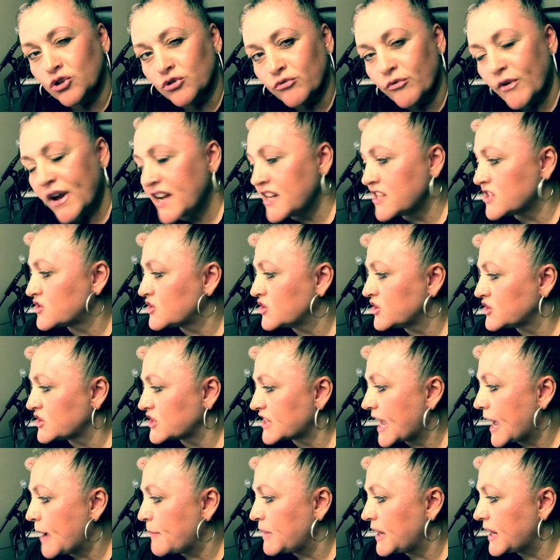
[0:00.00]
renaissance
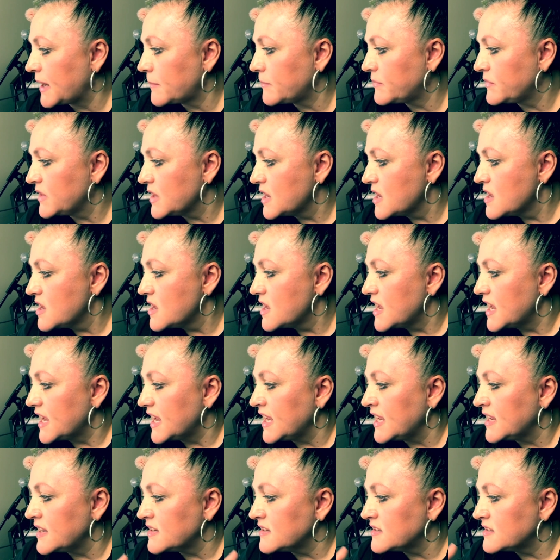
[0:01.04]
coming,
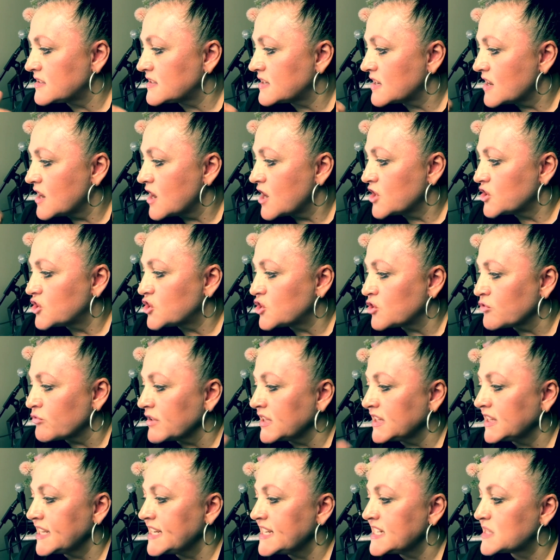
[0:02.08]
is to
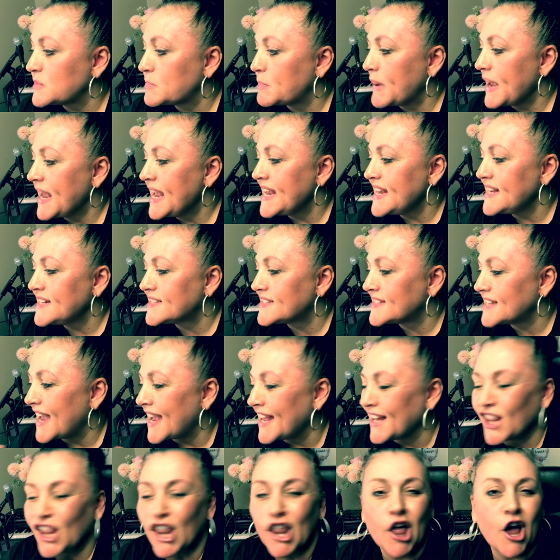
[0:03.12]
release peace
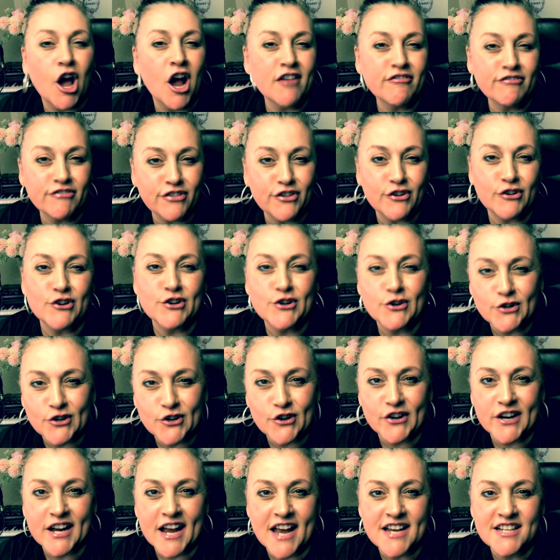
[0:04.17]
and life through your
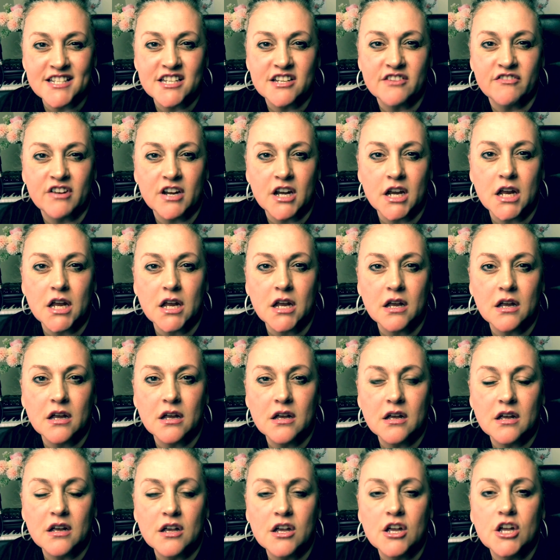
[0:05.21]
creativity,
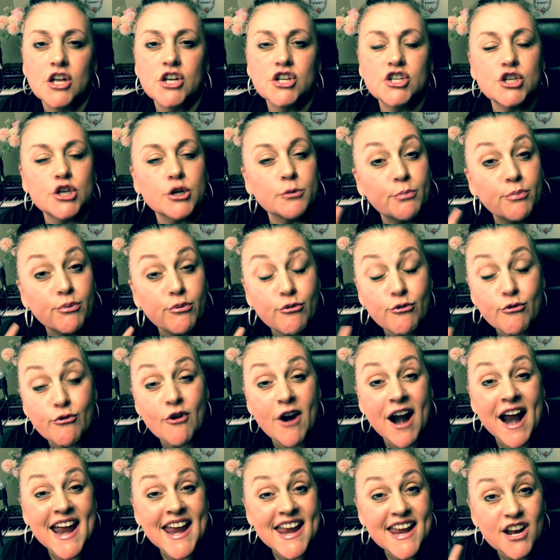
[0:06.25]
to
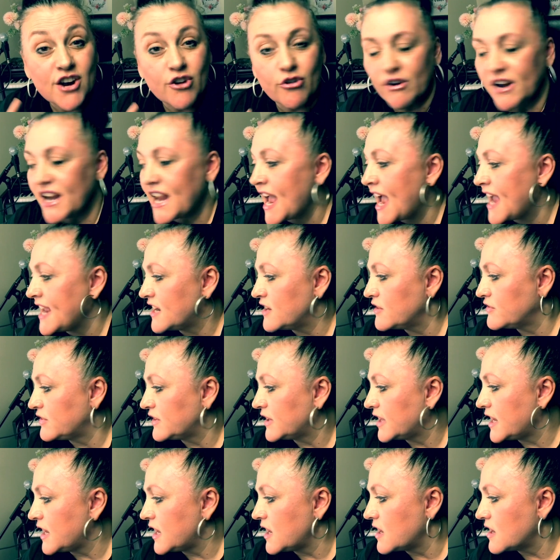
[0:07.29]
pray
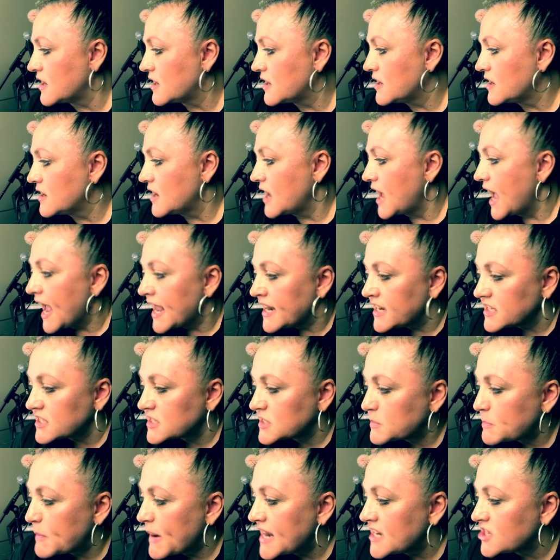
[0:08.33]
creatively, and to
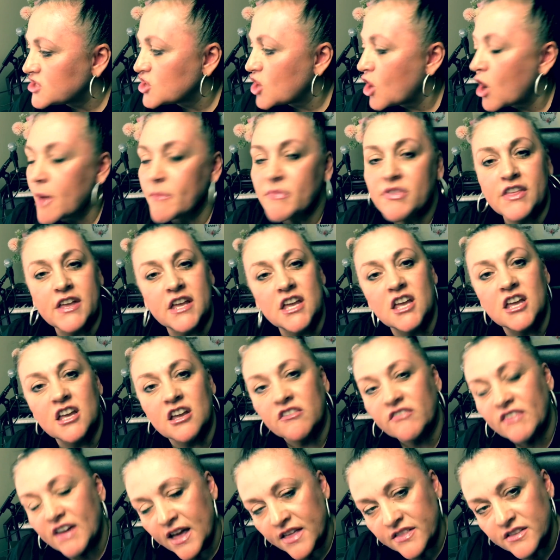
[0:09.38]
spend time thinking
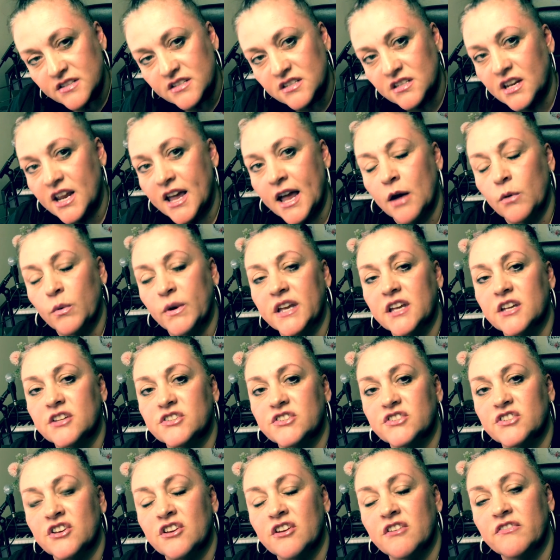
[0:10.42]
of others and how we can
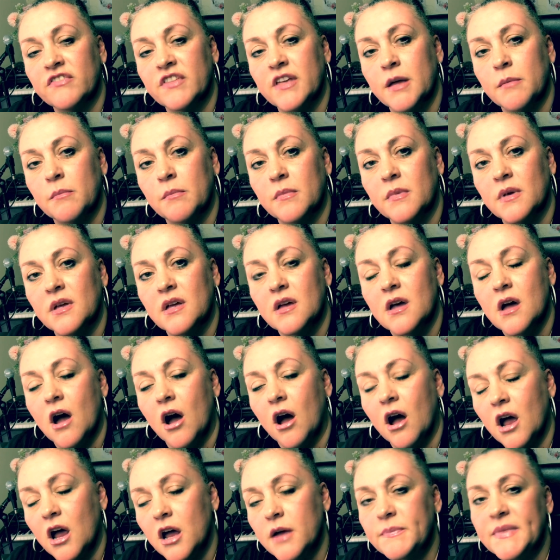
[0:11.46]
serve them.
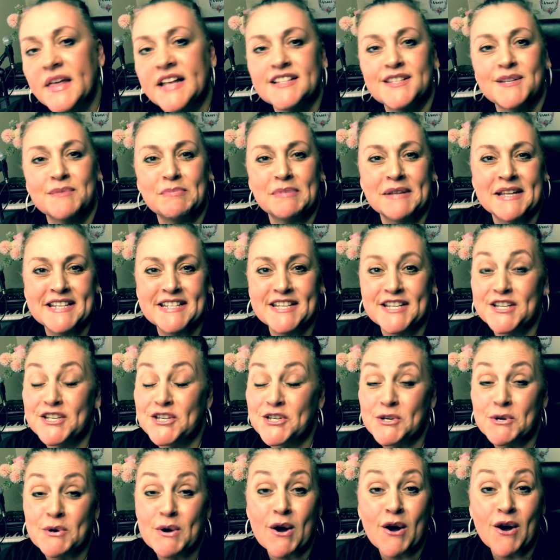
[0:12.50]
I hope that's a blessing to
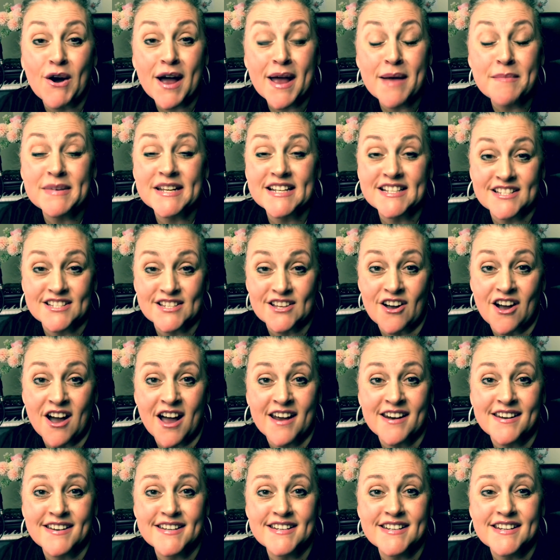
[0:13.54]
you. I am
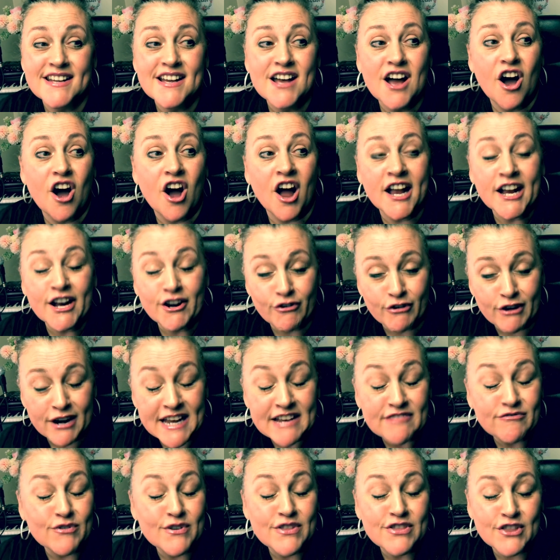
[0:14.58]
excited. I
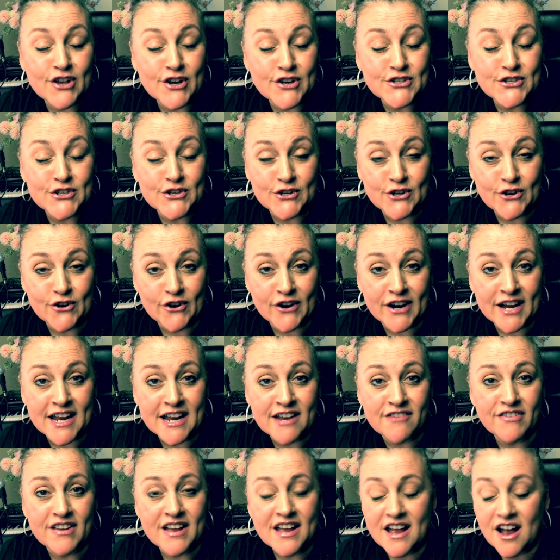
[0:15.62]
grieve with those who
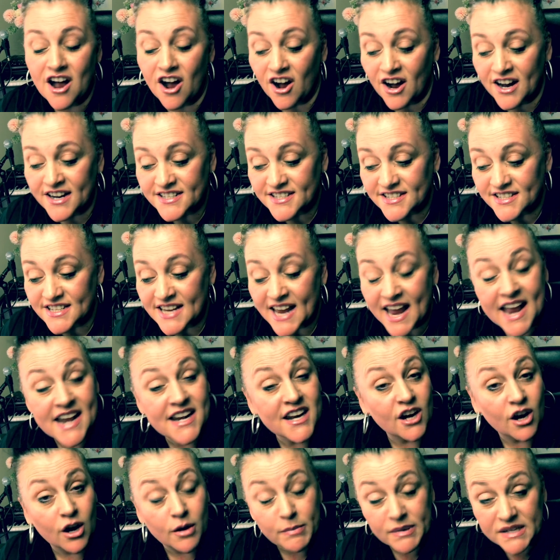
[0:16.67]
grieve. I stand
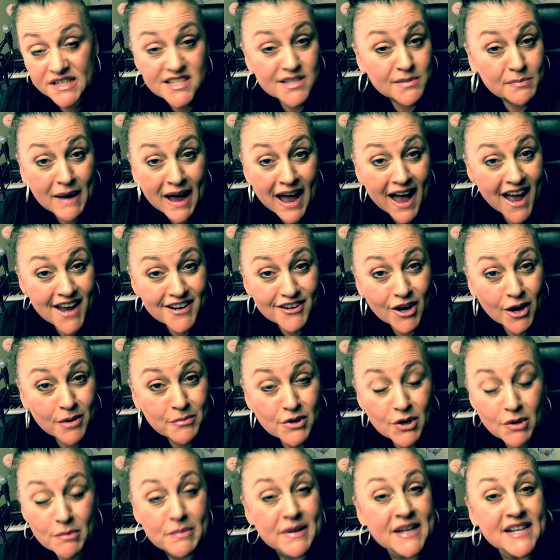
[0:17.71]
and I be smart. I'm
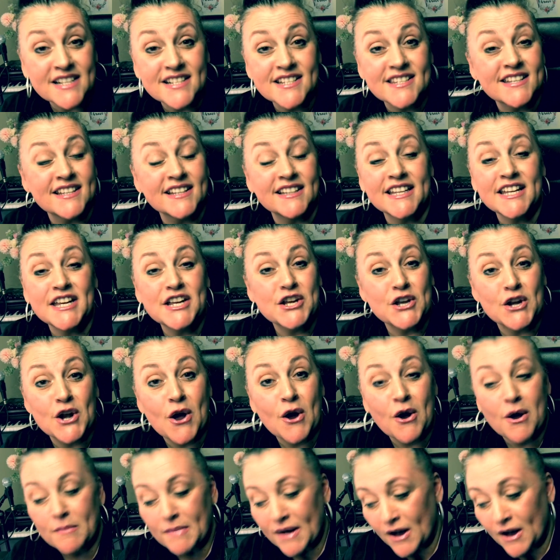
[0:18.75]
not being silly, you know,